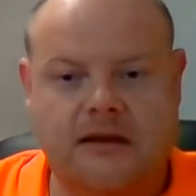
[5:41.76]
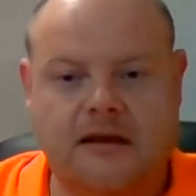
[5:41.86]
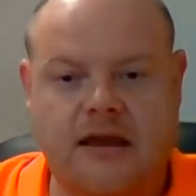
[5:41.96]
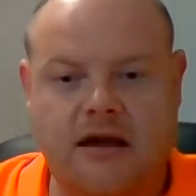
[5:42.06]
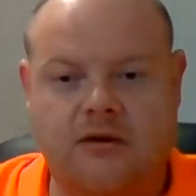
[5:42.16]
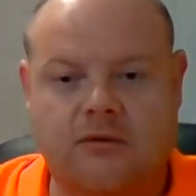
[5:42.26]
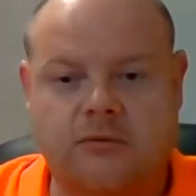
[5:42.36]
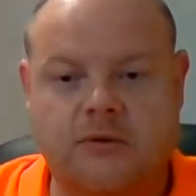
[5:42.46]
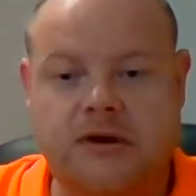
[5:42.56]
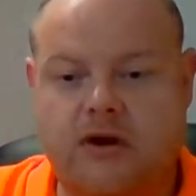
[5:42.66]
Now,
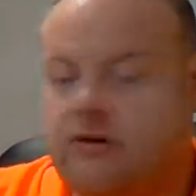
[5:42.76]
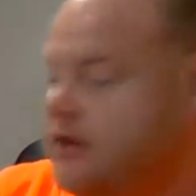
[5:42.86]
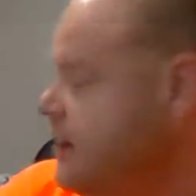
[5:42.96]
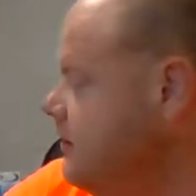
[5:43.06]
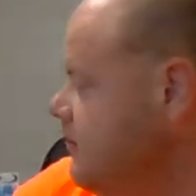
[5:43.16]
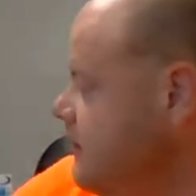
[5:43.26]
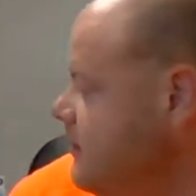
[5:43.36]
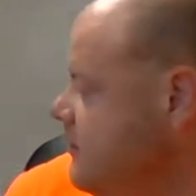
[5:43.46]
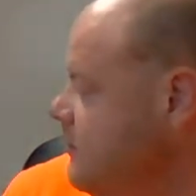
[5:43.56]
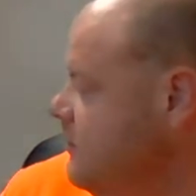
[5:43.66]
we know that
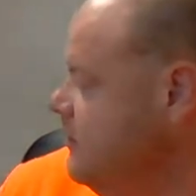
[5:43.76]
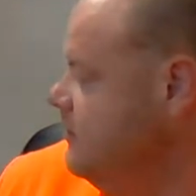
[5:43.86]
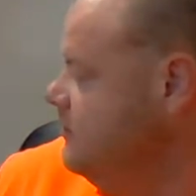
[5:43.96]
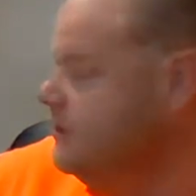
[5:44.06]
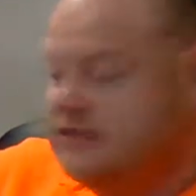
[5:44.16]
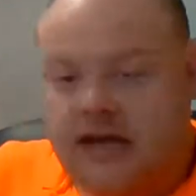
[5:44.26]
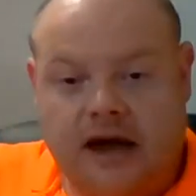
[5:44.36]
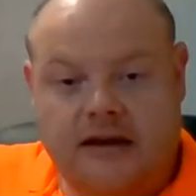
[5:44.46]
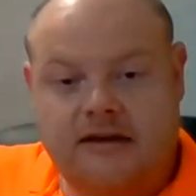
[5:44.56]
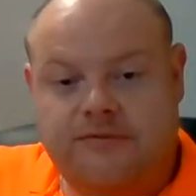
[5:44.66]
this
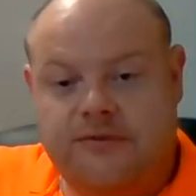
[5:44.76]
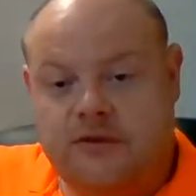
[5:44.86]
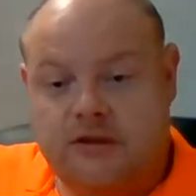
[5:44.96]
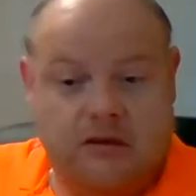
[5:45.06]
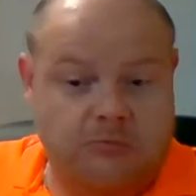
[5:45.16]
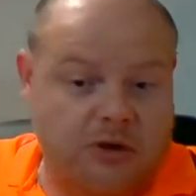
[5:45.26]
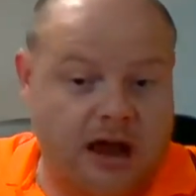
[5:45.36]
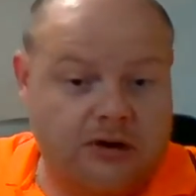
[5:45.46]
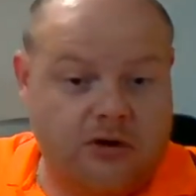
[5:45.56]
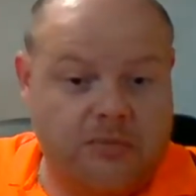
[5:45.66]
carton, if it,
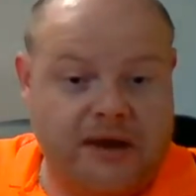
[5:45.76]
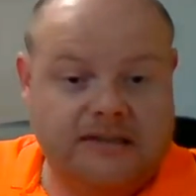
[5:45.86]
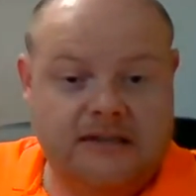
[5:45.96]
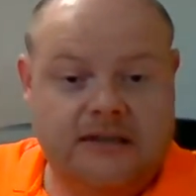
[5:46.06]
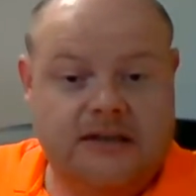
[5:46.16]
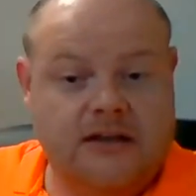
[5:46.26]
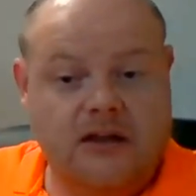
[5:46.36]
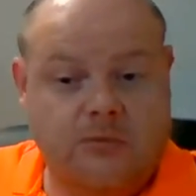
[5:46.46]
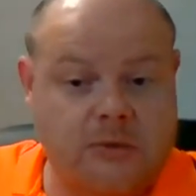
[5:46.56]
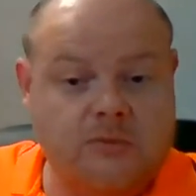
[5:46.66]
under a basic
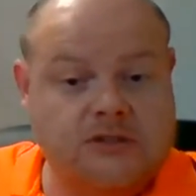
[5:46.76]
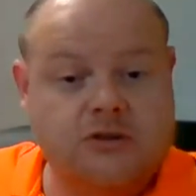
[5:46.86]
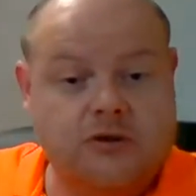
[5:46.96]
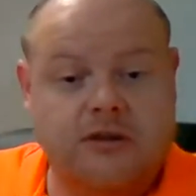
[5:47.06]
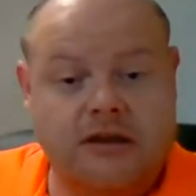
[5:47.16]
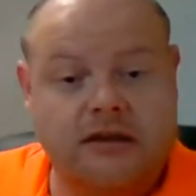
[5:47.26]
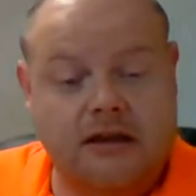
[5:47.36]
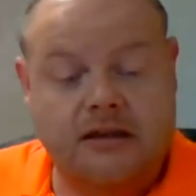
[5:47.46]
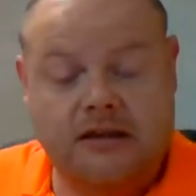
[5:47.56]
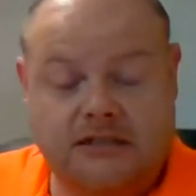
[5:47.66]
kilo, when we saw
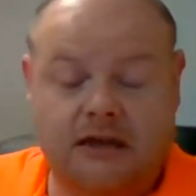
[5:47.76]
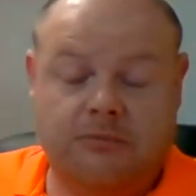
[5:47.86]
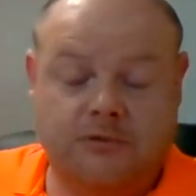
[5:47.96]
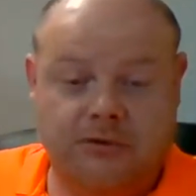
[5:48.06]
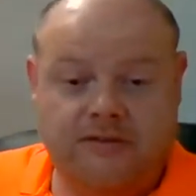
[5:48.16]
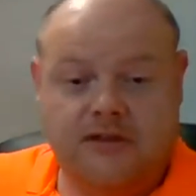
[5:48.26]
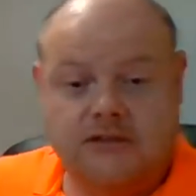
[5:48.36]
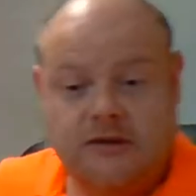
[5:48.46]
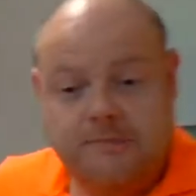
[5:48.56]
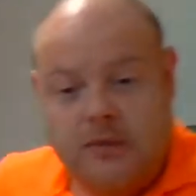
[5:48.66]
in the examples
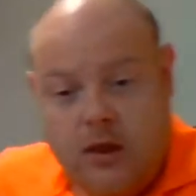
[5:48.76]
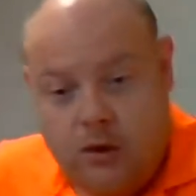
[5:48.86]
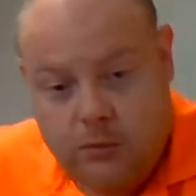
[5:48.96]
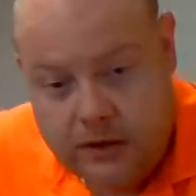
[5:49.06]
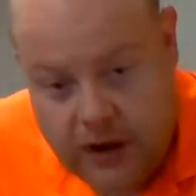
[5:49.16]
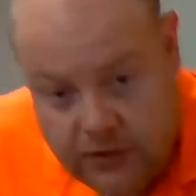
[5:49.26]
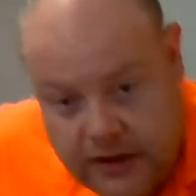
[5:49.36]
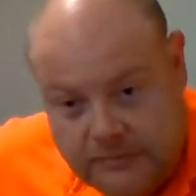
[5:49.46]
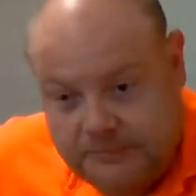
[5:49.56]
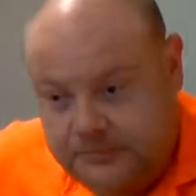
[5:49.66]
previous, we know
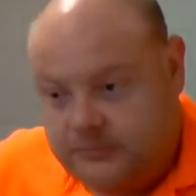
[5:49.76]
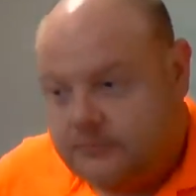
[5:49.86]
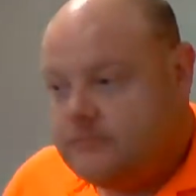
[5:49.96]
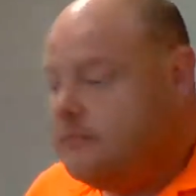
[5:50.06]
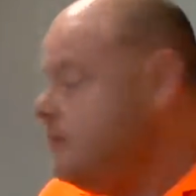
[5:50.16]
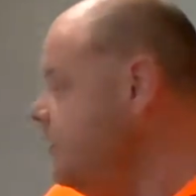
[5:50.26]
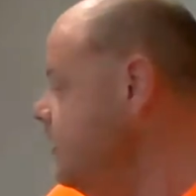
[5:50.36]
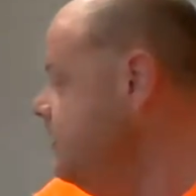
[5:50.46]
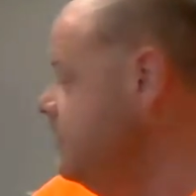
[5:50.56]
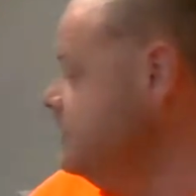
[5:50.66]
that
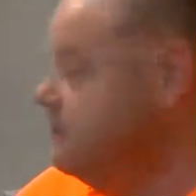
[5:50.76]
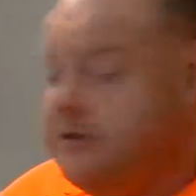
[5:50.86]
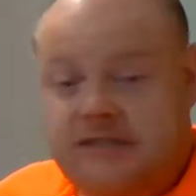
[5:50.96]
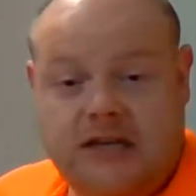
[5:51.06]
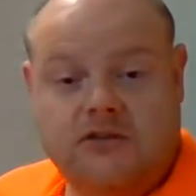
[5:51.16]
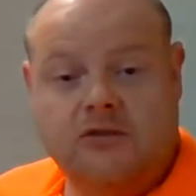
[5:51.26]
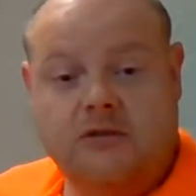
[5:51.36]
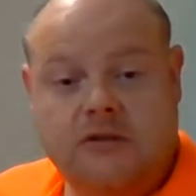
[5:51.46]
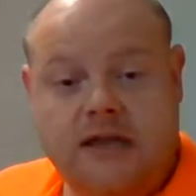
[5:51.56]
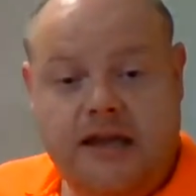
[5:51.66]
there's a potential,
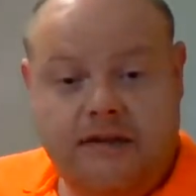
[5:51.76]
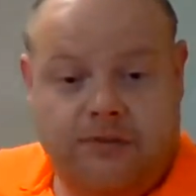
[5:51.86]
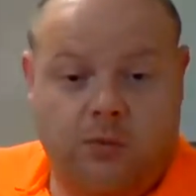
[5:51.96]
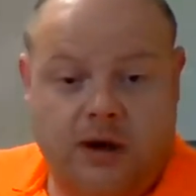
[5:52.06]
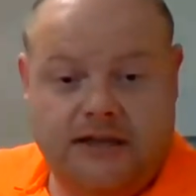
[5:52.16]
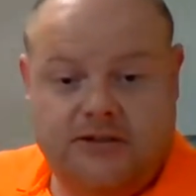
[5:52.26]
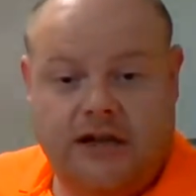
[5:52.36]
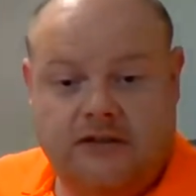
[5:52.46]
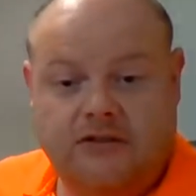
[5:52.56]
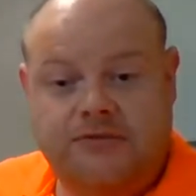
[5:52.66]
if the weight
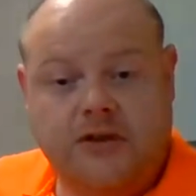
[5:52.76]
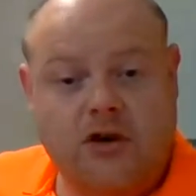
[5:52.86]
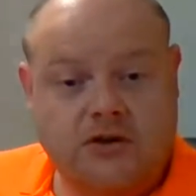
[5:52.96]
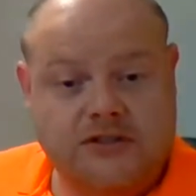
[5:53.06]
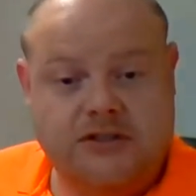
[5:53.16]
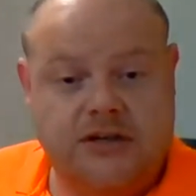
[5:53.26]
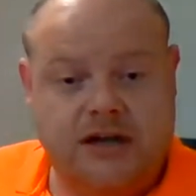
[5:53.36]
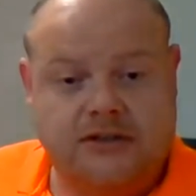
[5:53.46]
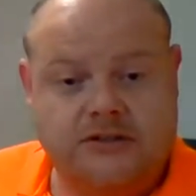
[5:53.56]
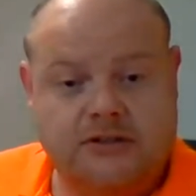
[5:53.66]
changes, for the cost to change.